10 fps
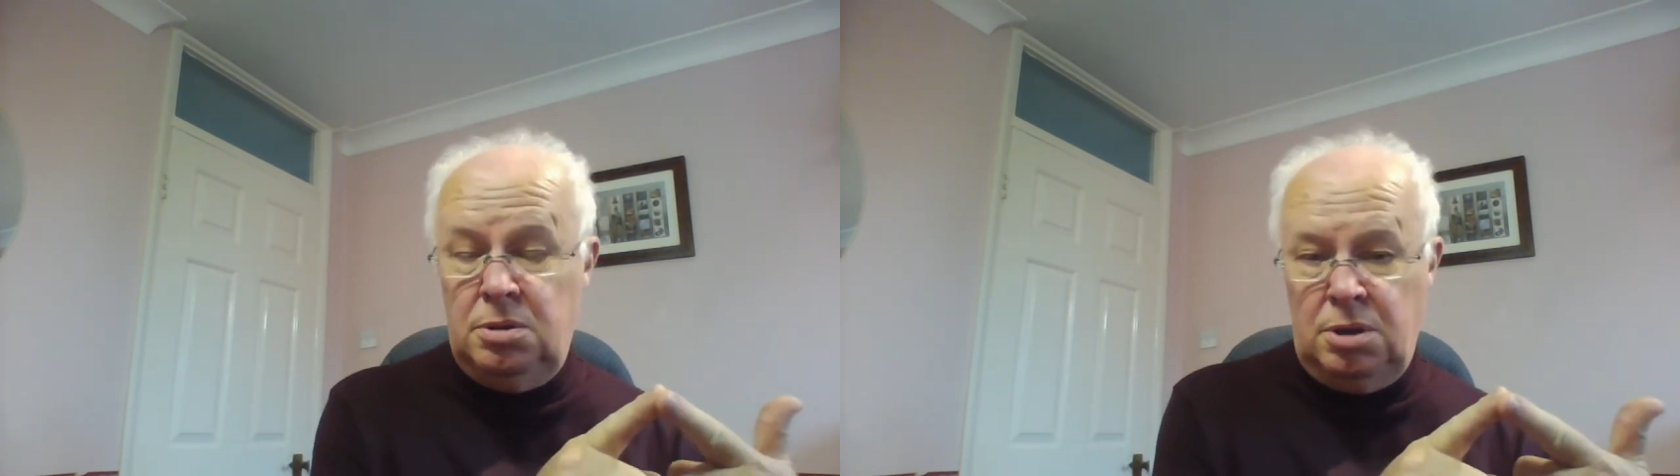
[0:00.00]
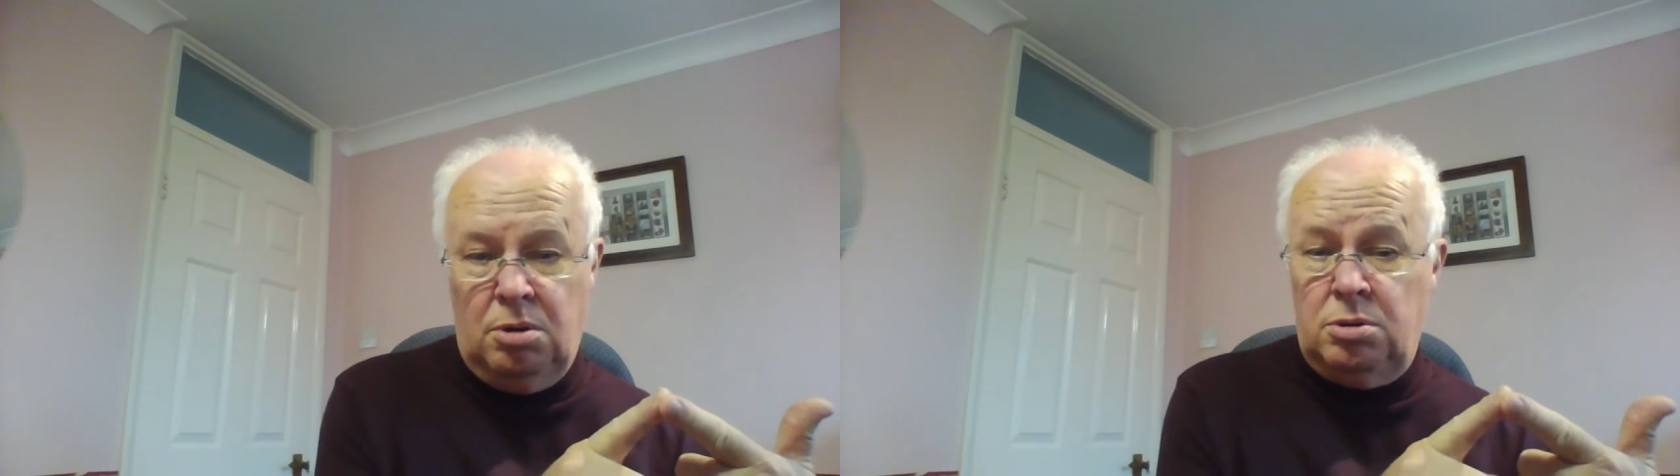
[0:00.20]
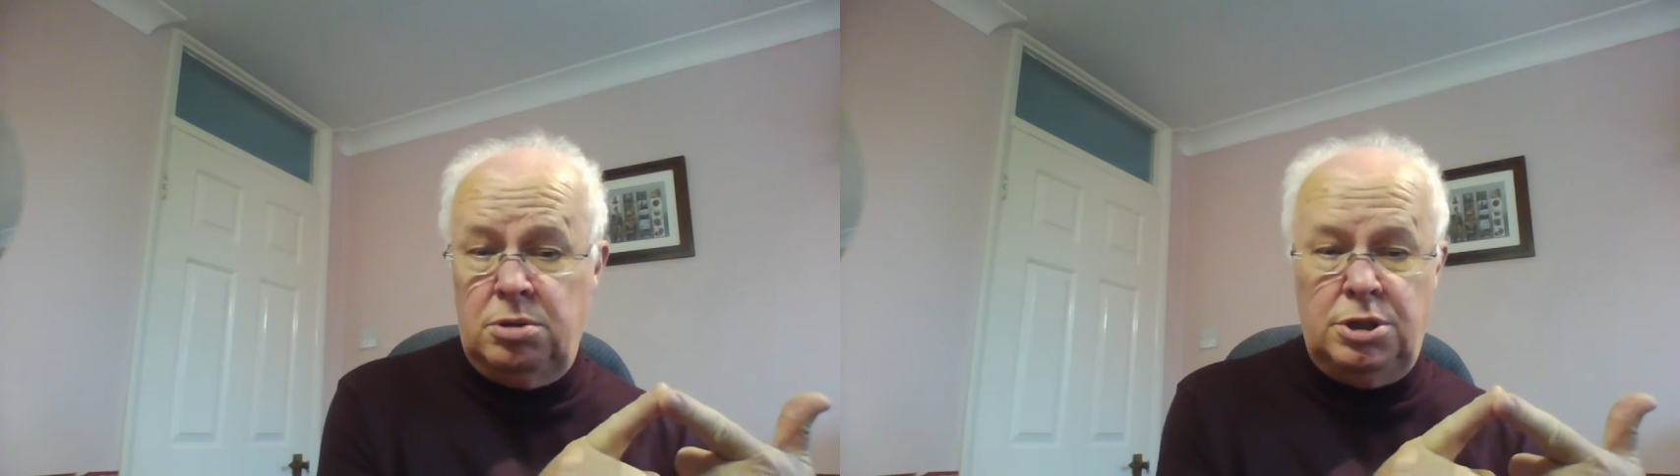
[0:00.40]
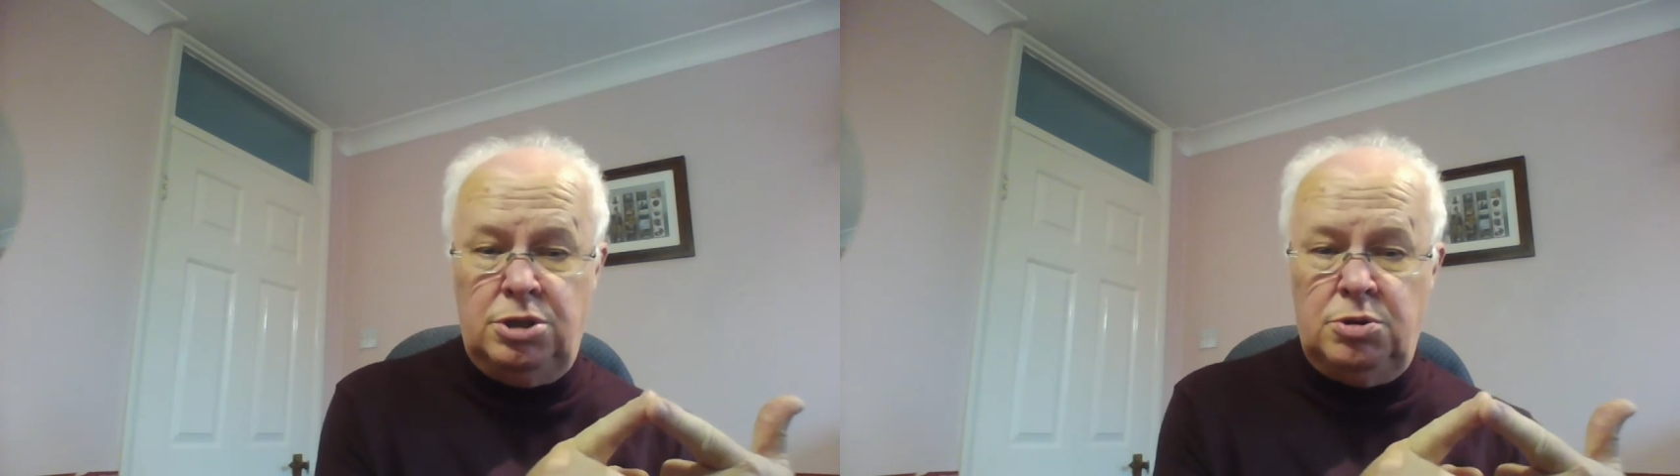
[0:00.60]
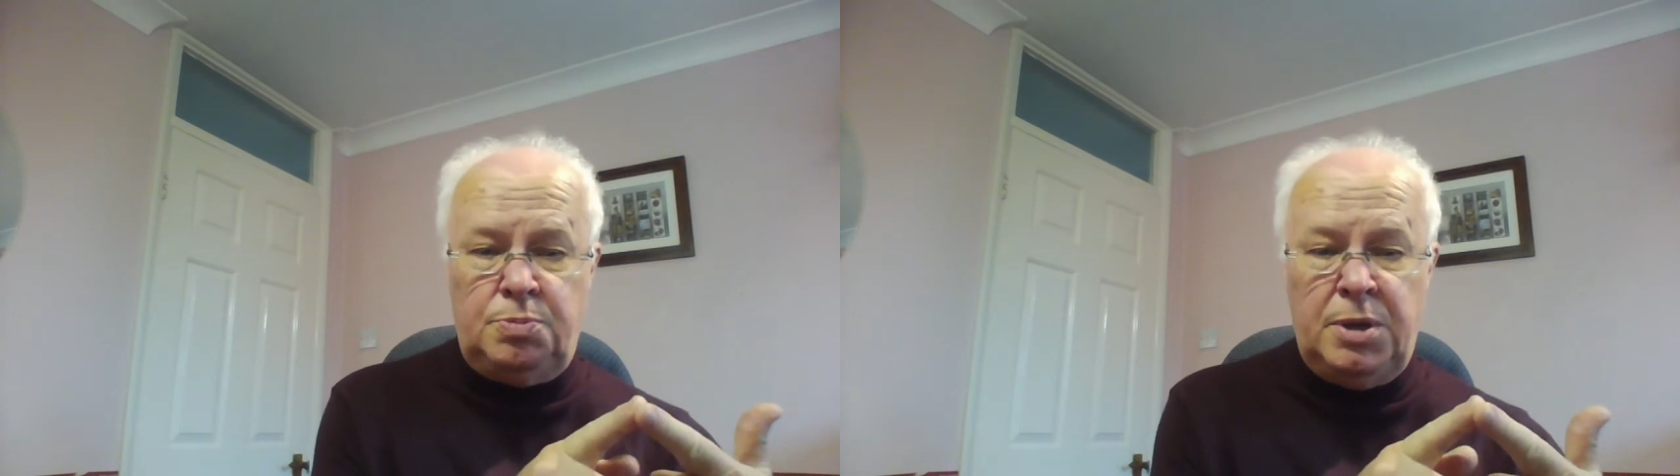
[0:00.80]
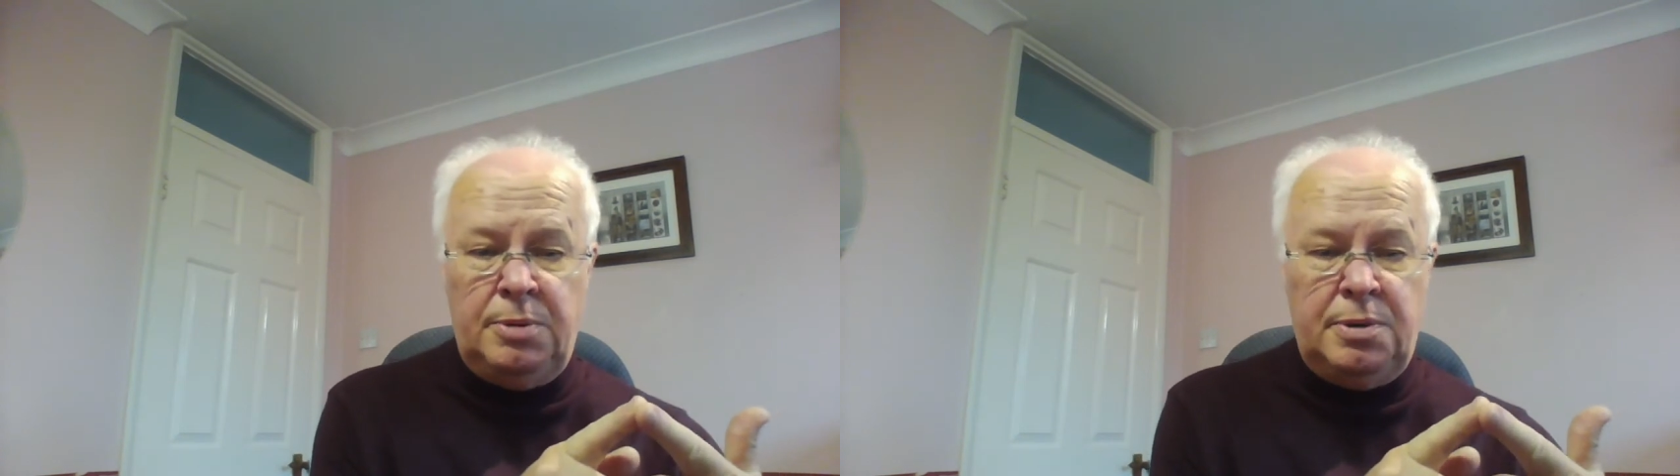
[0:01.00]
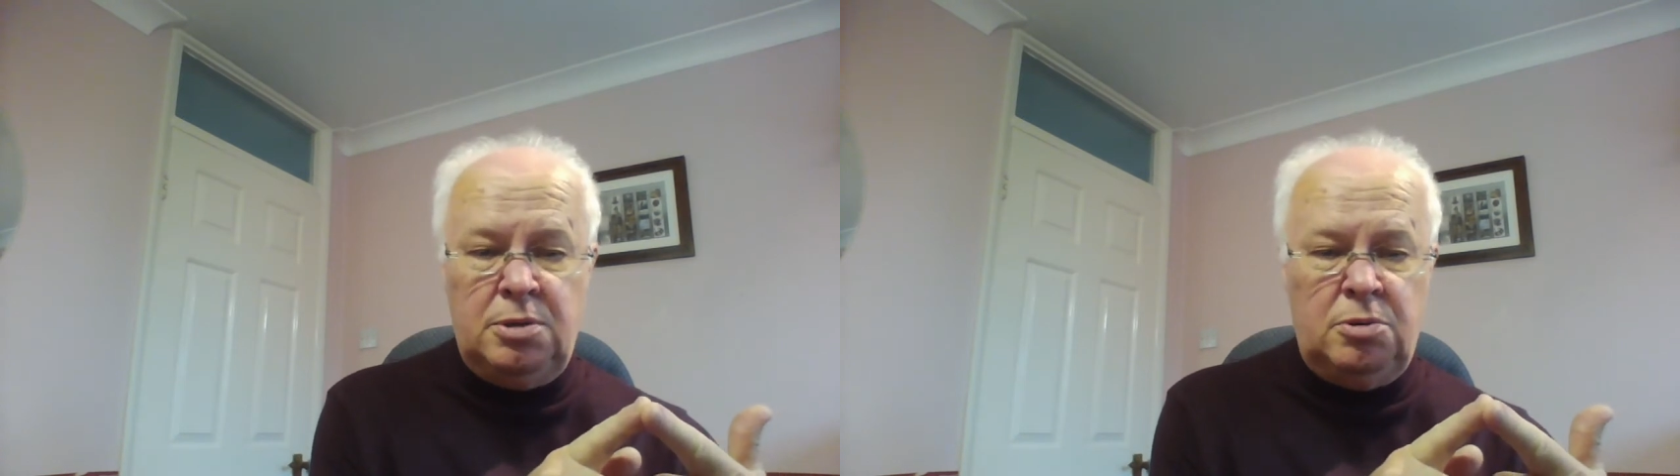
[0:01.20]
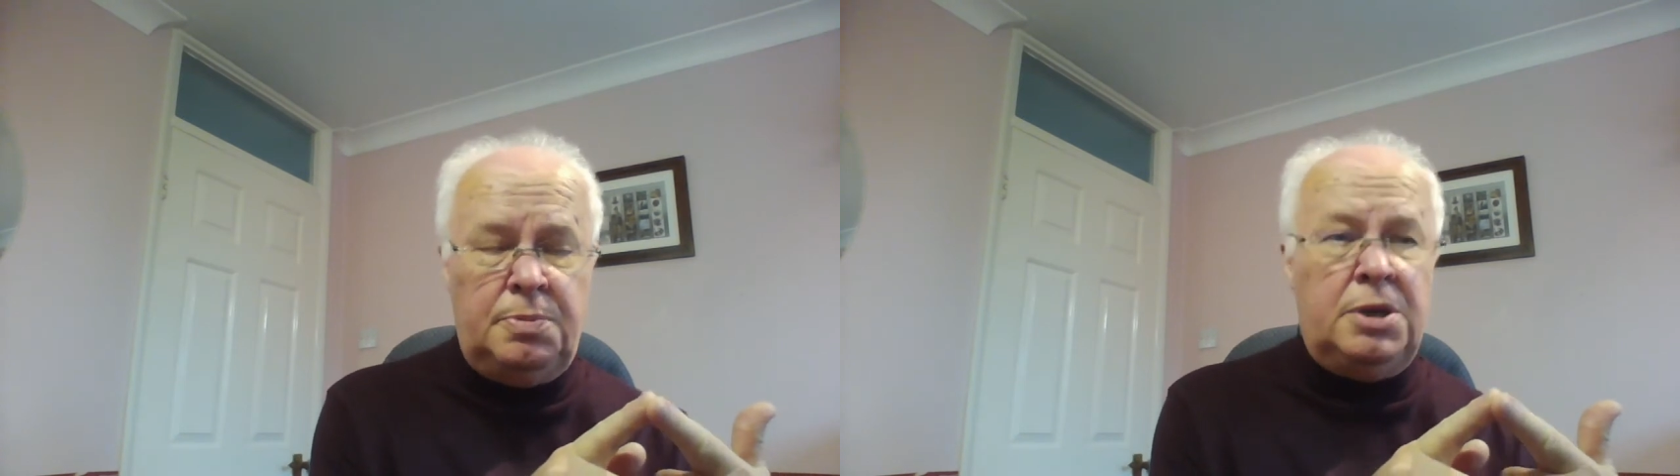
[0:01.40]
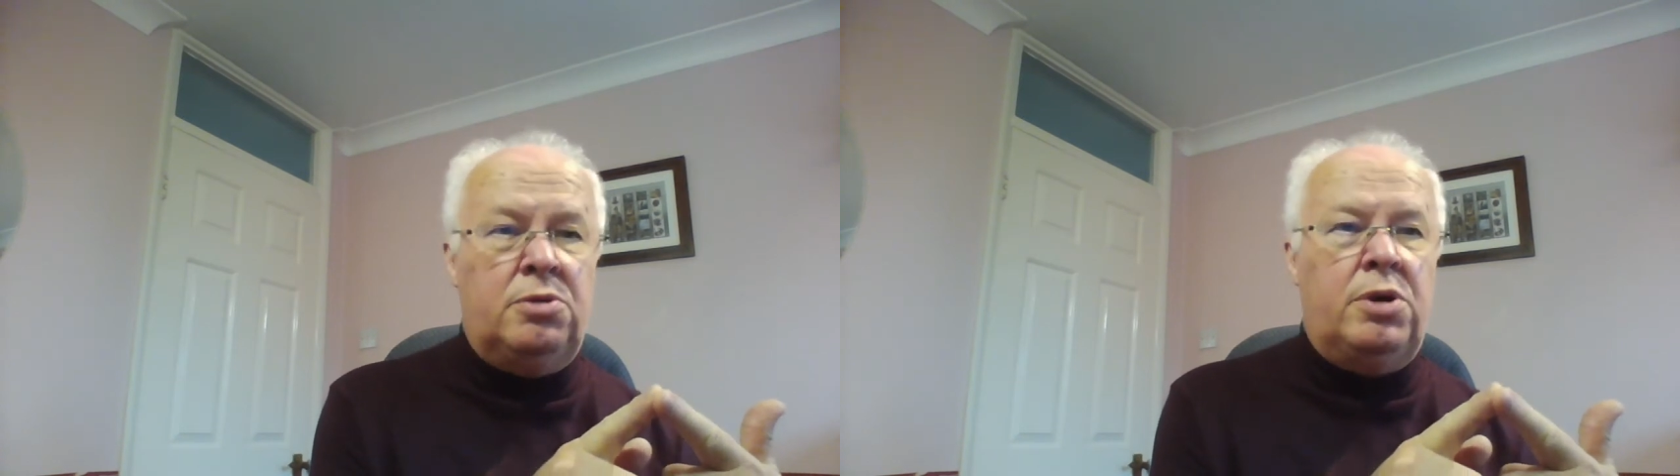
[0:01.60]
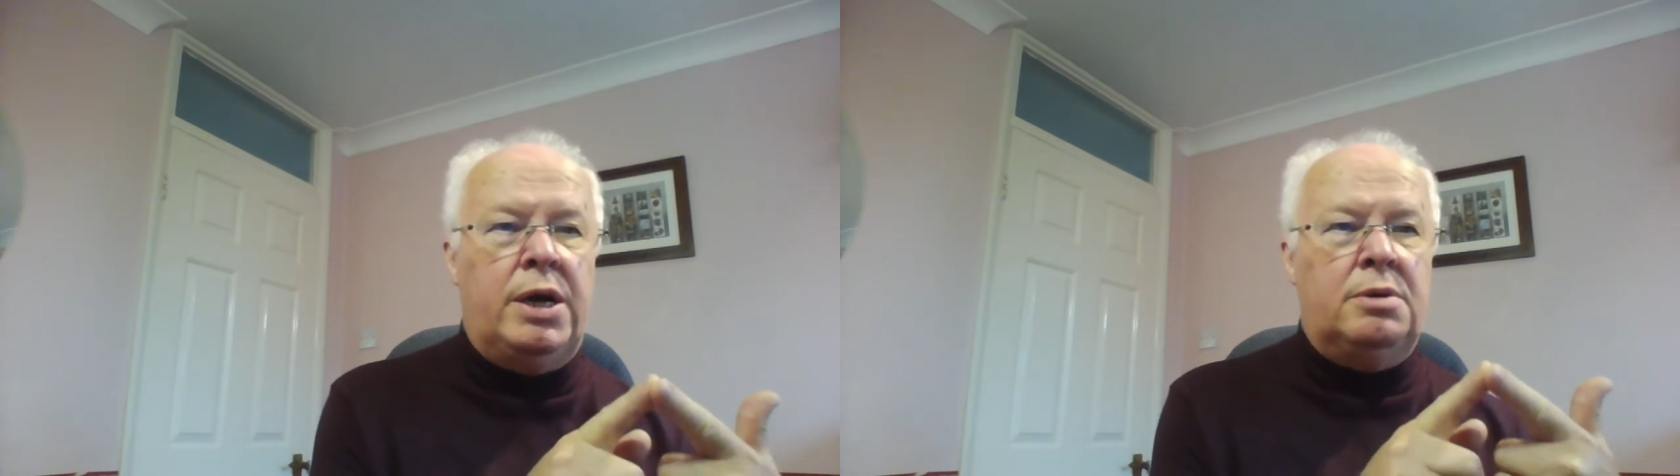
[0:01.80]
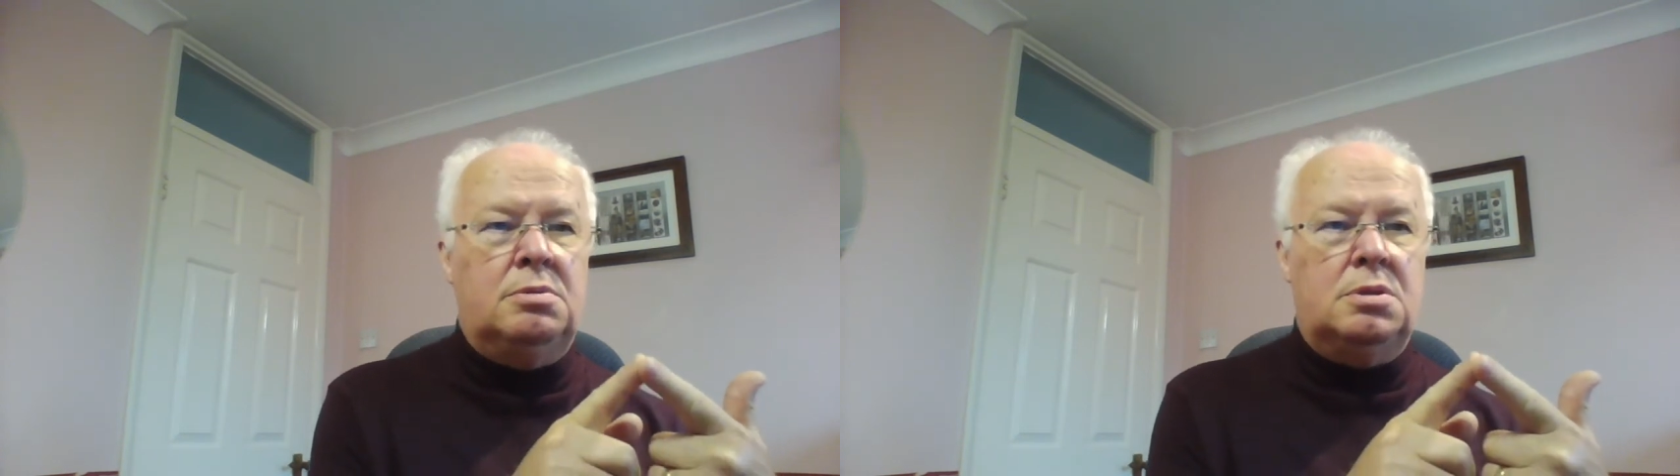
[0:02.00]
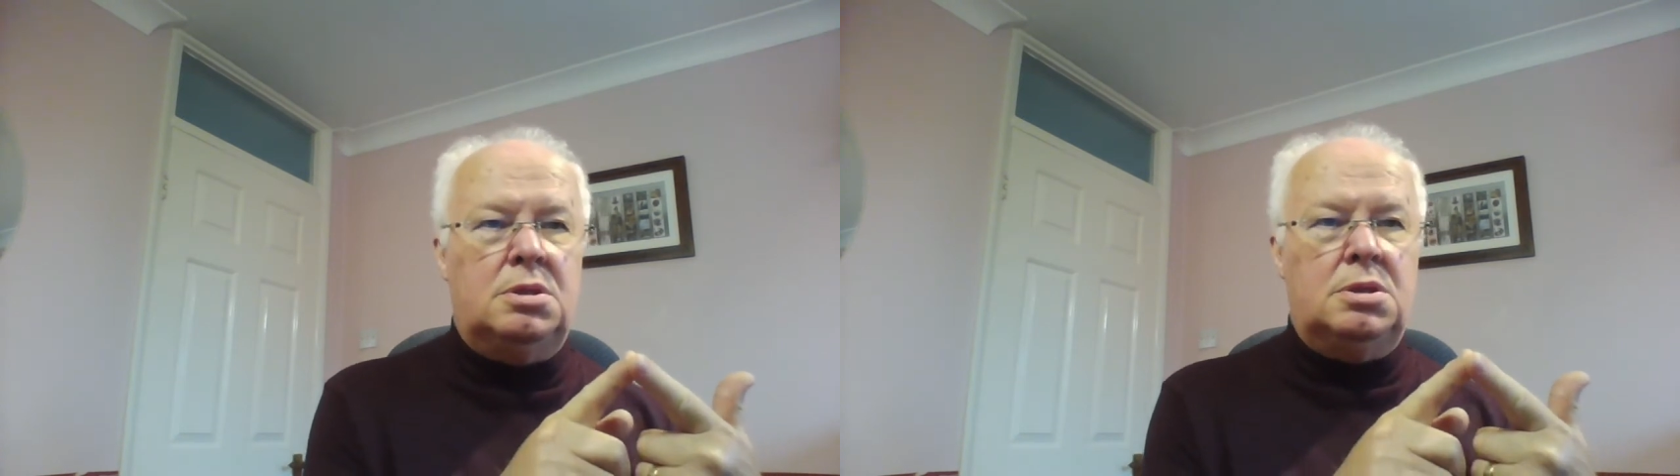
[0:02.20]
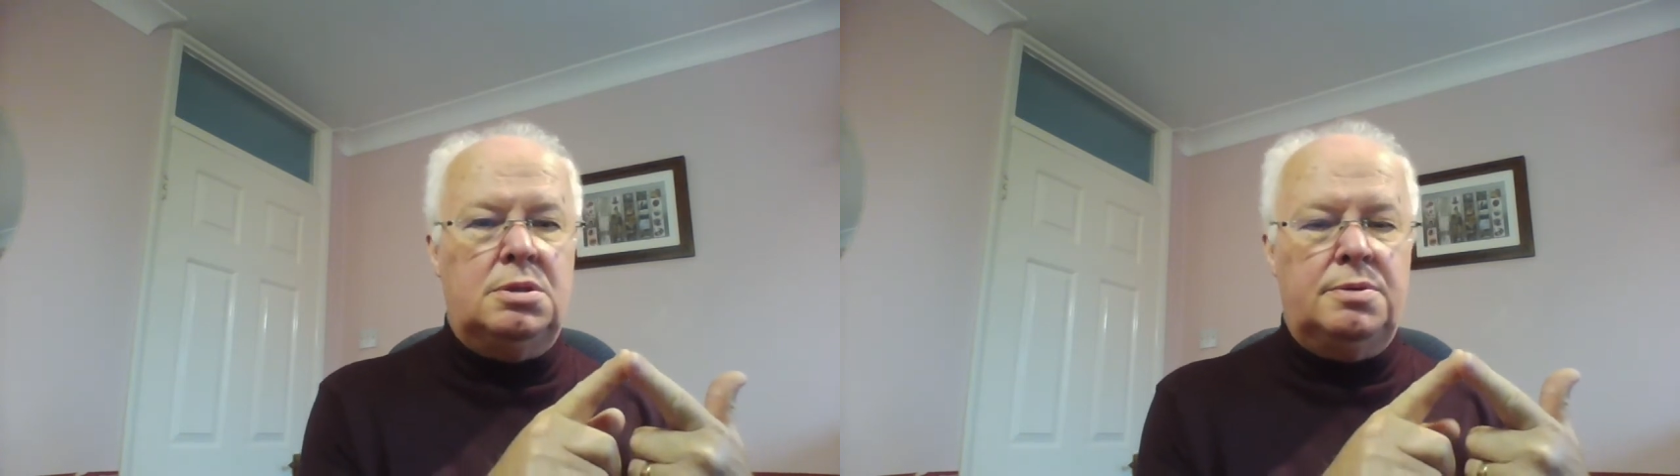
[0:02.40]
the ordinary Jewish people who would be around,